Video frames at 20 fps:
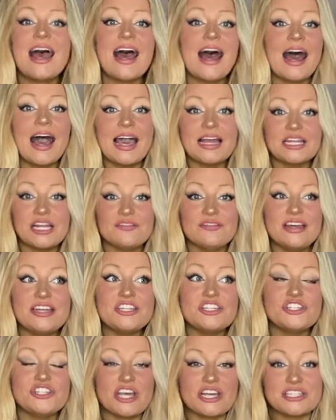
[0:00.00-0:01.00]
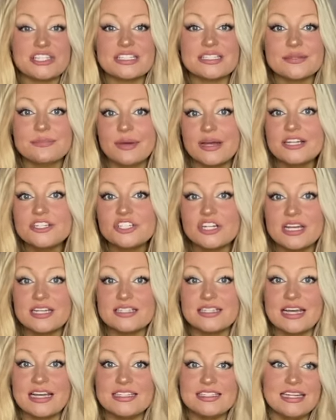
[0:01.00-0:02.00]
I love it just as much
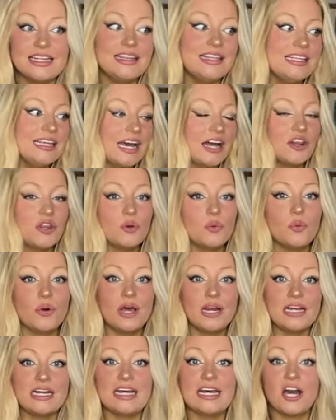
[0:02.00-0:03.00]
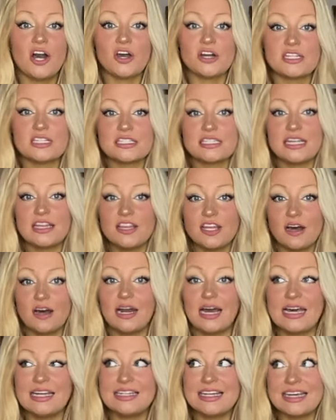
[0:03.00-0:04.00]
as I did the other one, and I honestly
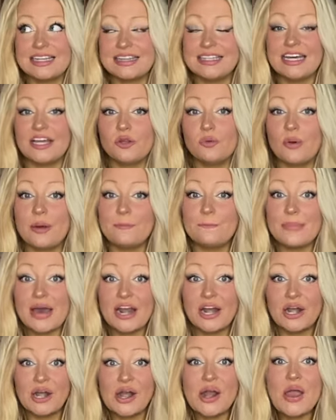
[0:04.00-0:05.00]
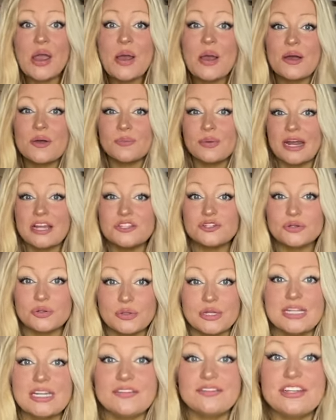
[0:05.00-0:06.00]
thought I liked the other one better, but I
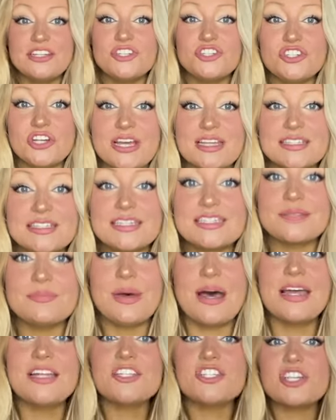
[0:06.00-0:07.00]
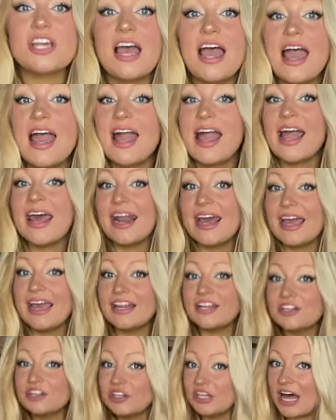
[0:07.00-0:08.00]
truly love it just as much. And I
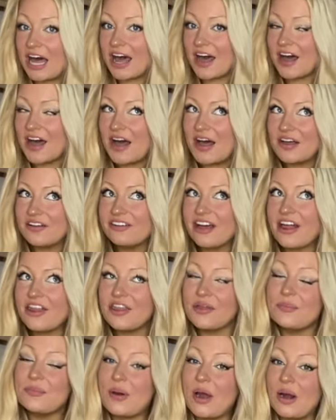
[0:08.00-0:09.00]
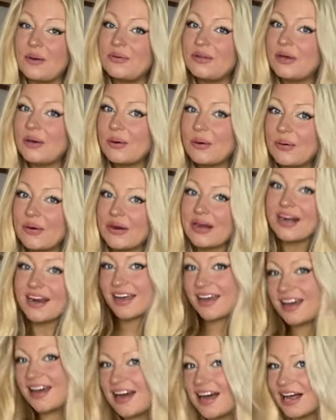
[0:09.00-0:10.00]
love the Barbiecore
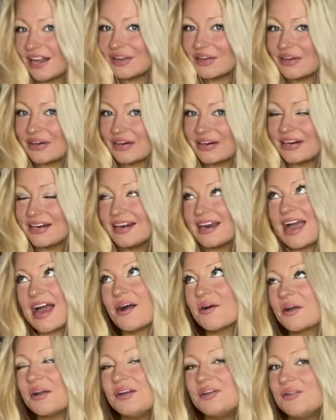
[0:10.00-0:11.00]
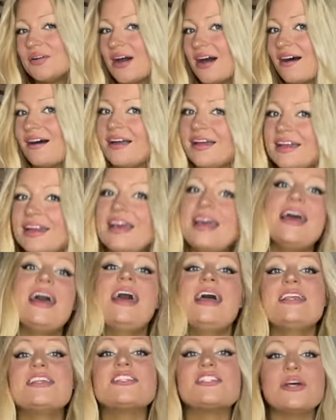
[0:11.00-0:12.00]
color. How can you not?
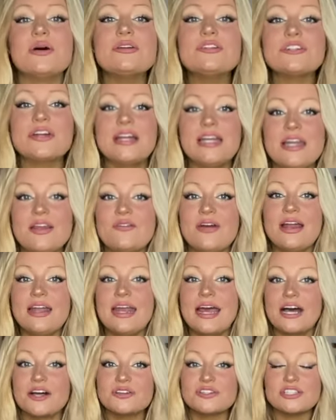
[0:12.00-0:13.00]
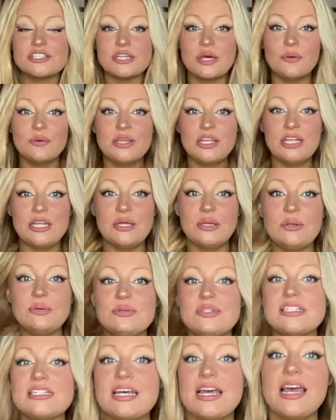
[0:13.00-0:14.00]
So trendy right now, so
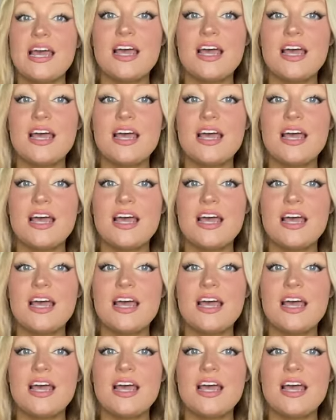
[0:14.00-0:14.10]
cute.